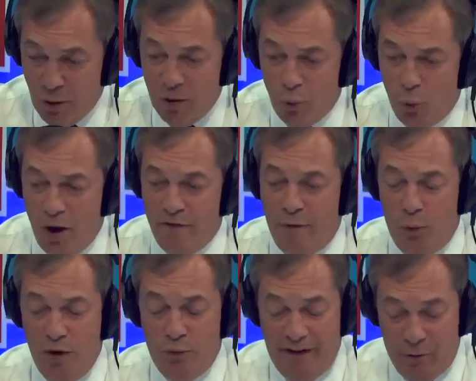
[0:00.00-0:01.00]

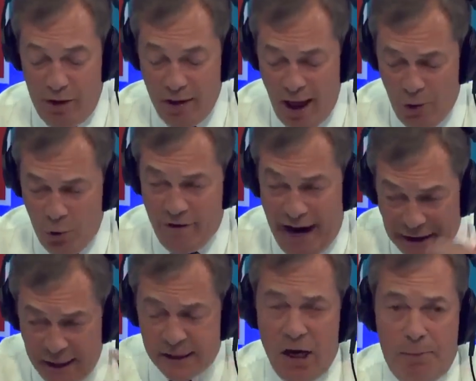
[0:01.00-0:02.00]
we've had
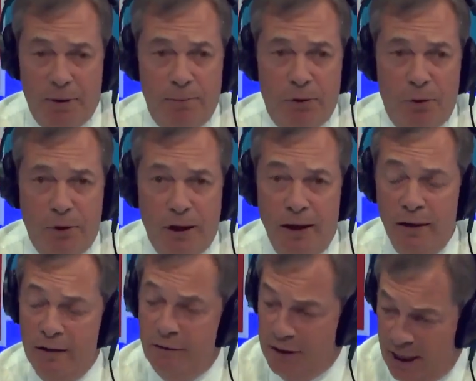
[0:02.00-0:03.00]
this open border
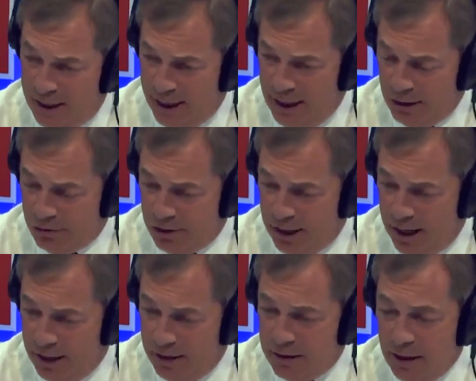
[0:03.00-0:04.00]
for nearly 100
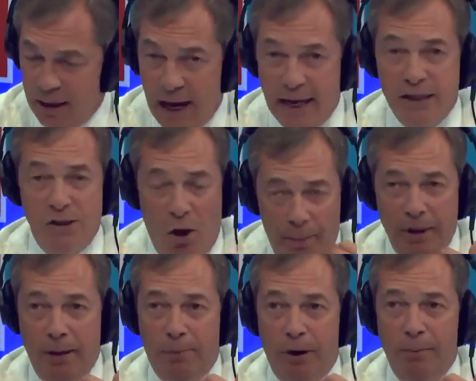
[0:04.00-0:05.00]
years. It's not
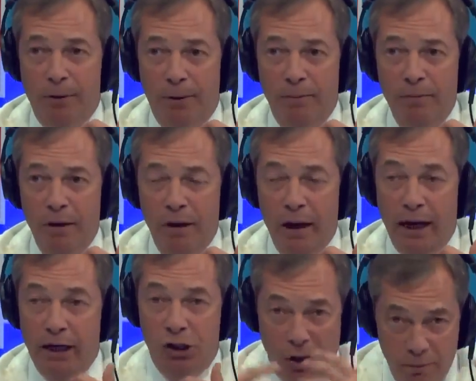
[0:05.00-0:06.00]
been a problem, and
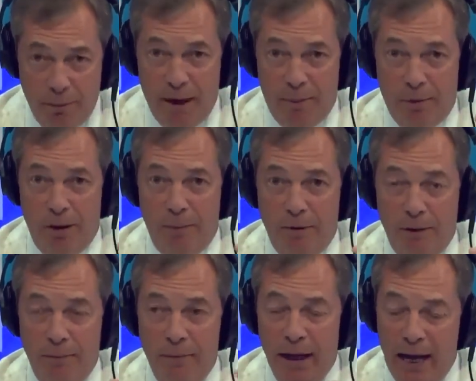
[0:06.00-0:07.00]
it shouldn't be a
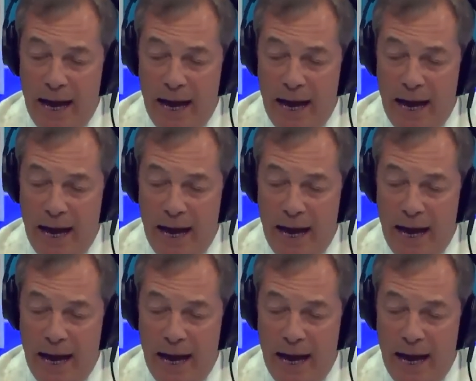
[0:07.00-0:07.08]
problem.